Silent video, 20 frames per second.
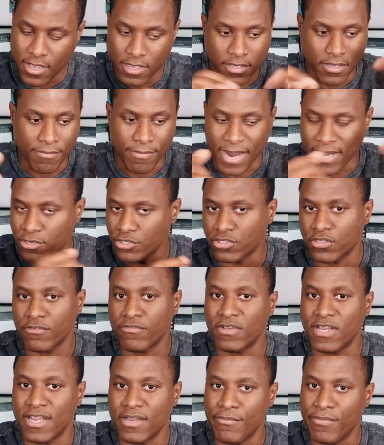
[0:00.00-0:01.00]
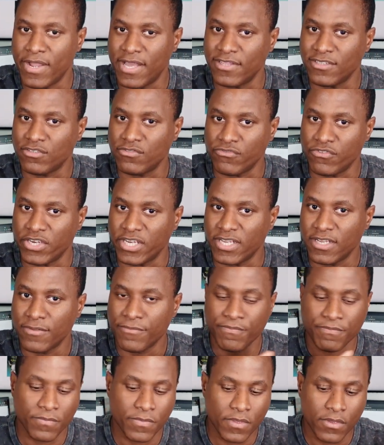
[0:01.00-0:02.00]
Microsoft Learning Path is free.
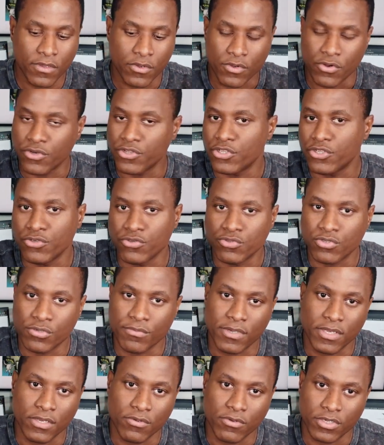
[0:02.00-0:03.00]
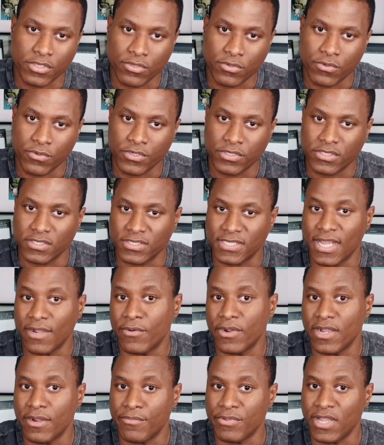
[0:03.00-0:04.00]
Go to YouTube and look at the courses. That
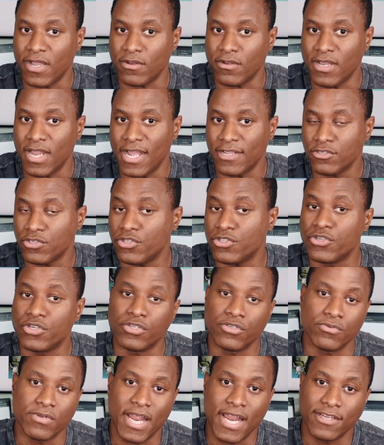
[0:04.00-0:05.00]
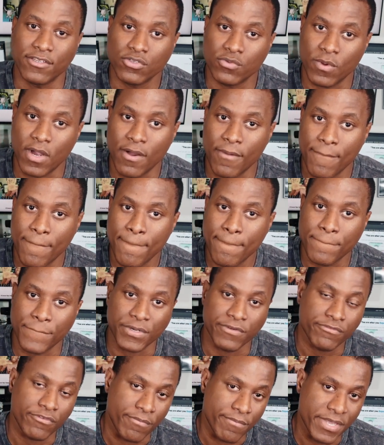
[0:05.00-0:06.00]
will help you out a lot, so you can do that as well.
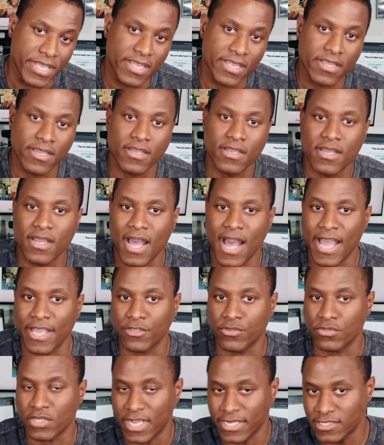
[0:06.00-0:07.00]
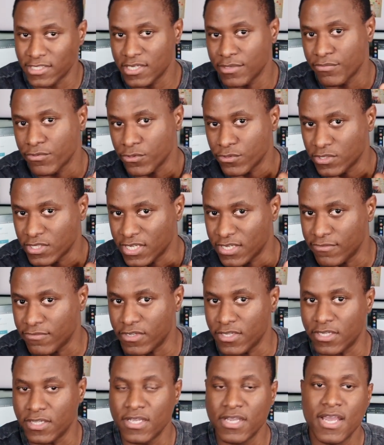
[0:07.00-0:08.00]
But for me, I use IT Pro
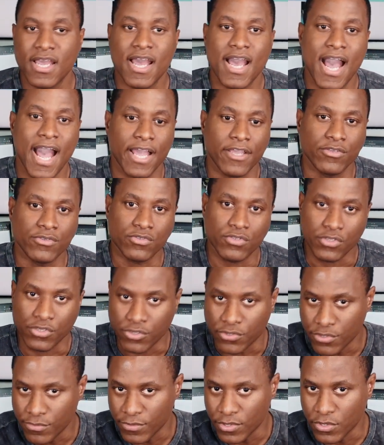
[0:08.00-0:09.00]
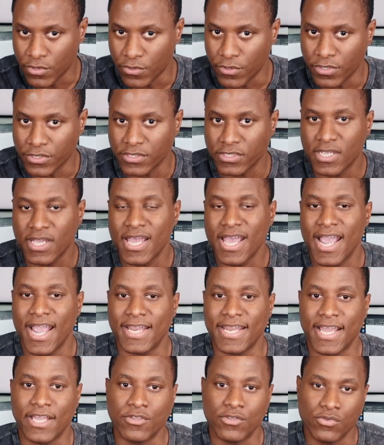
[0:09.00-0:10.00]
TV, I use the Udemy course,
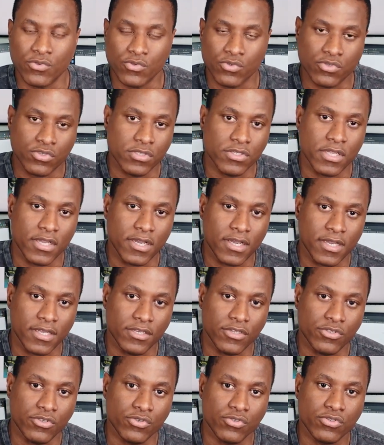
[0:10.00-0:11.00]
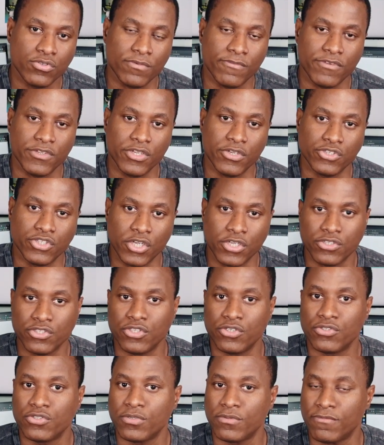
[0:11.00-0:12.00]
and I used the YouTube video, John's
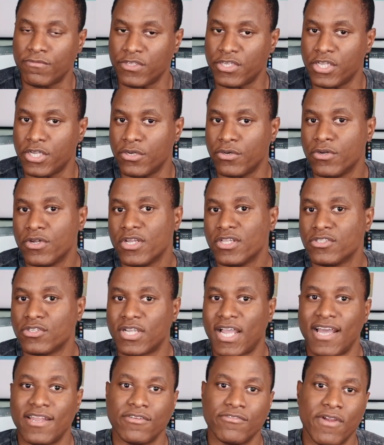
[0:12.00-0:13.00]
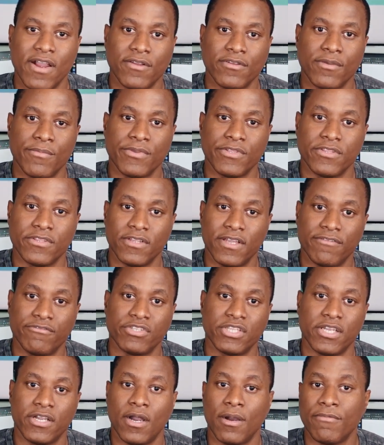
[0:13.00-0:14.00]
YouTube video, to kind of round up
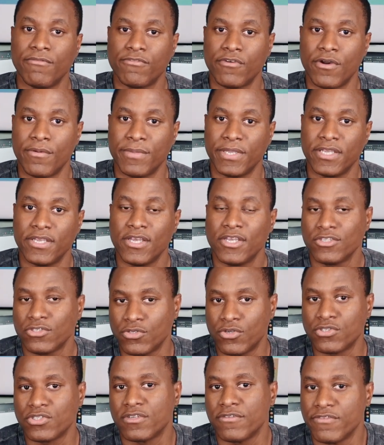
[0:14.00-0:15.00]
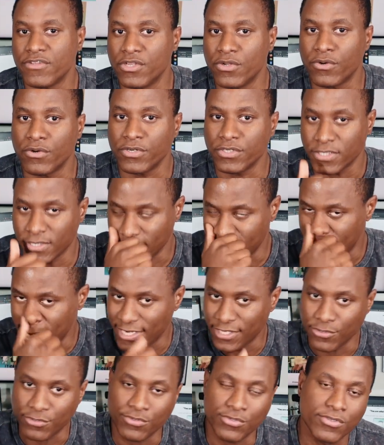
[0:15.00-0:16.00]
everything up for me. So those are the video courses that I
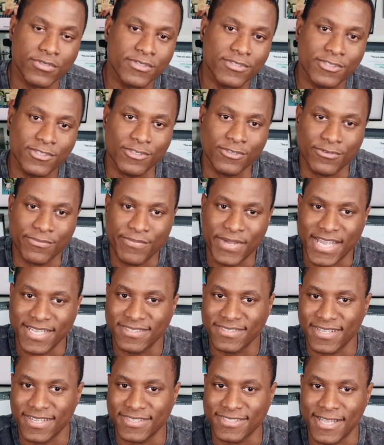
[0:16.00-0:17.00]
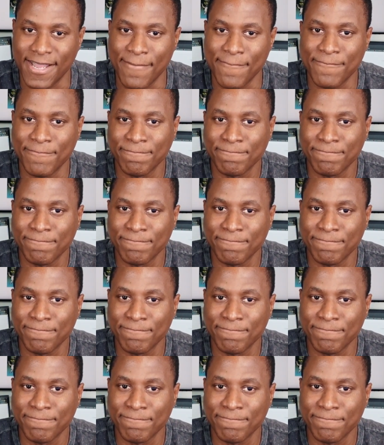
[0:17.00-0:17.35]
use to pass the exam.